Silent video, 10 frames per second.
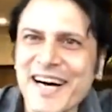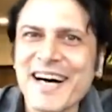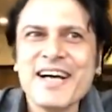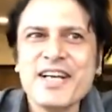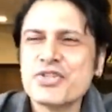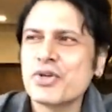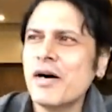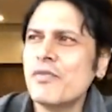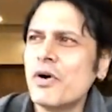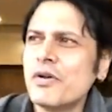yeah. So
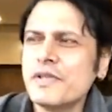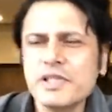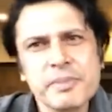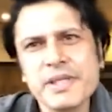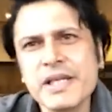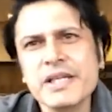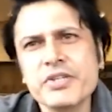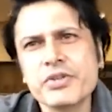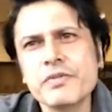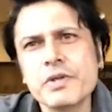I've always been an
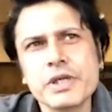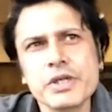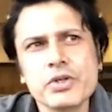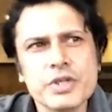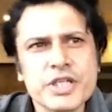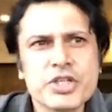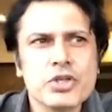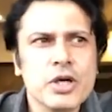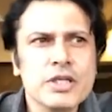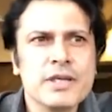introvert, you know.
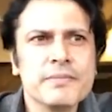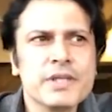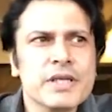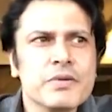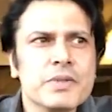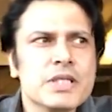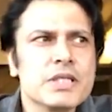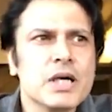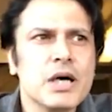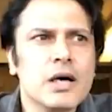It's not something
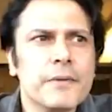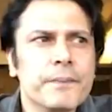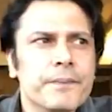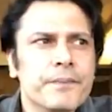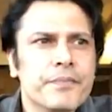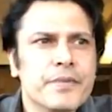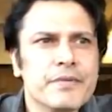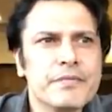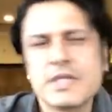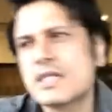which
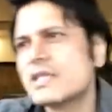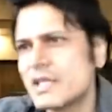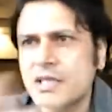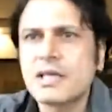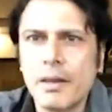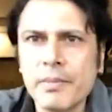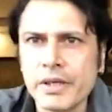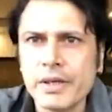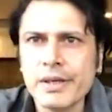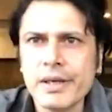is just
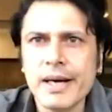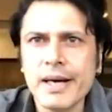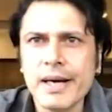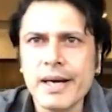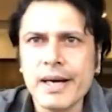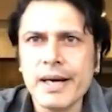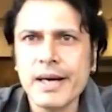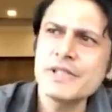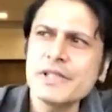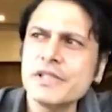common. I was
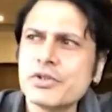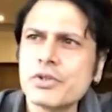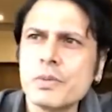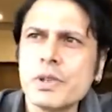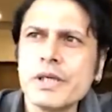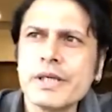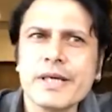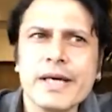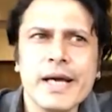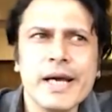always an introvert
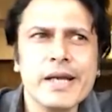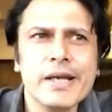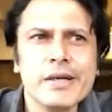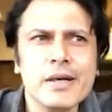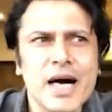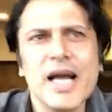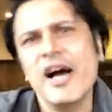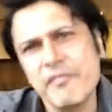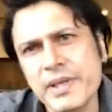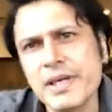and I
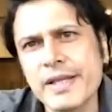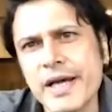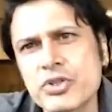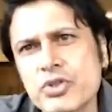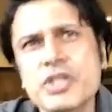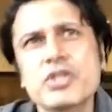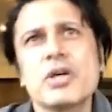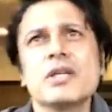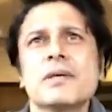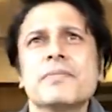have been like that. So it's
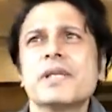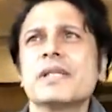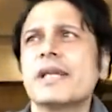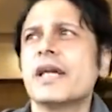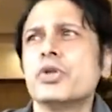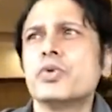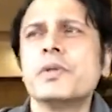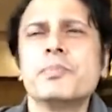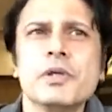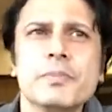not something that I
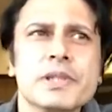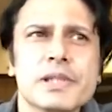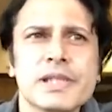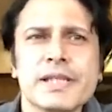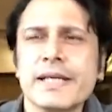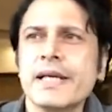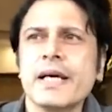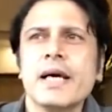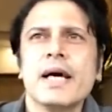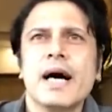do it purposely, that
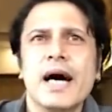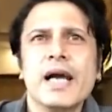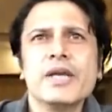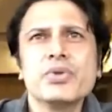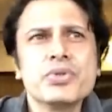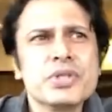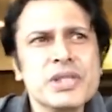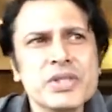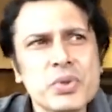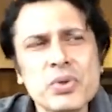I
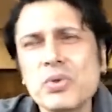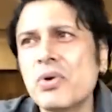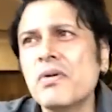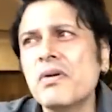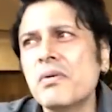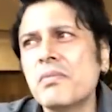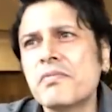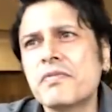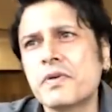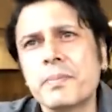usually don't go
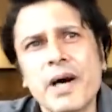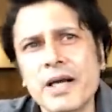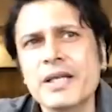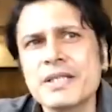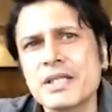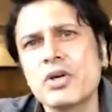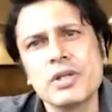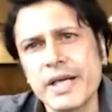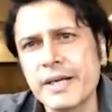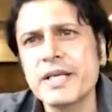for parties and
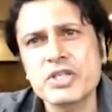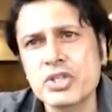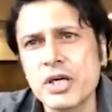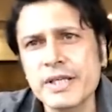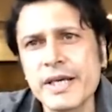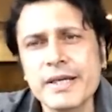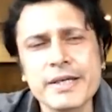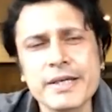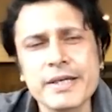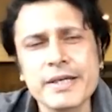all that. It's not that
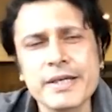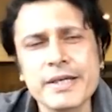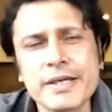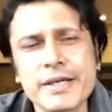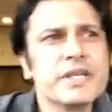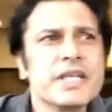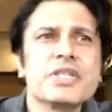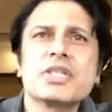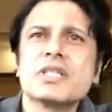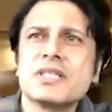
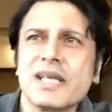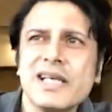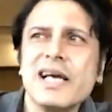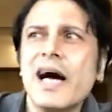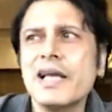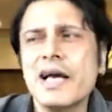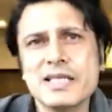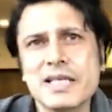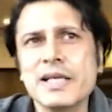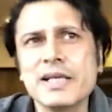invitations nahi aaye,
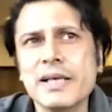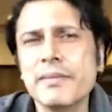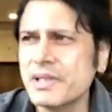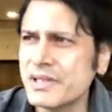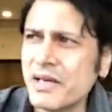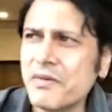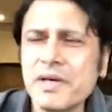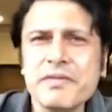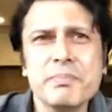aisa nahi hai. There were,